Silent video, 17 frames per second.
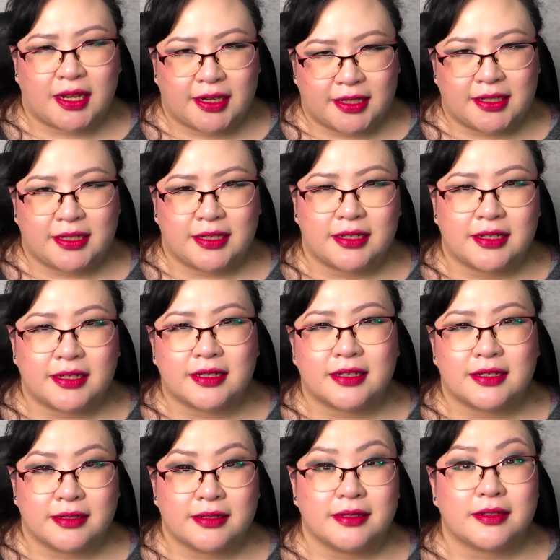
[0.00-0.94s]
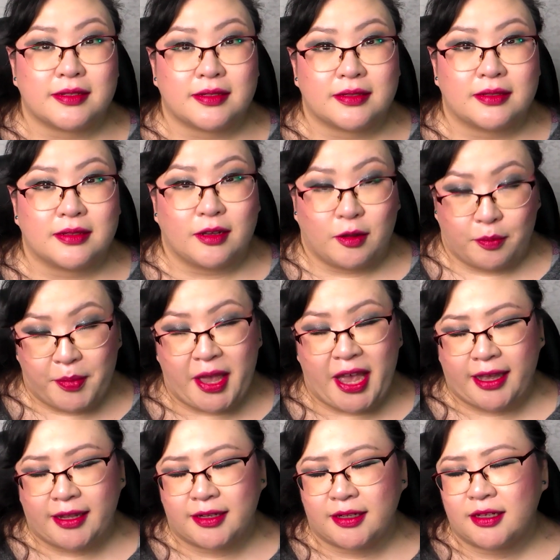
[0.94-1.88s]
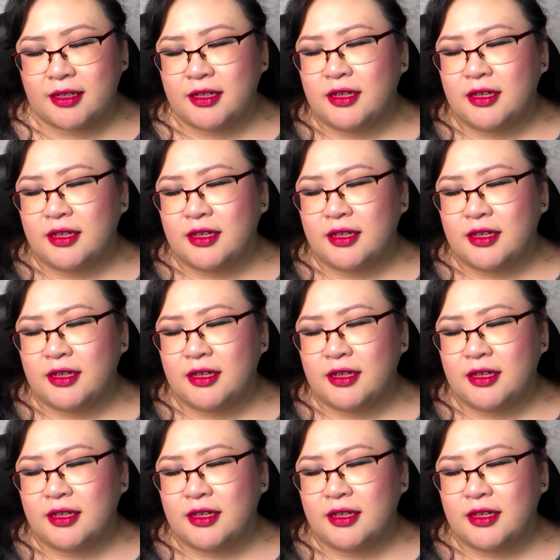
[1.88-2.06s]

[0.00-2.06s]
he is a man.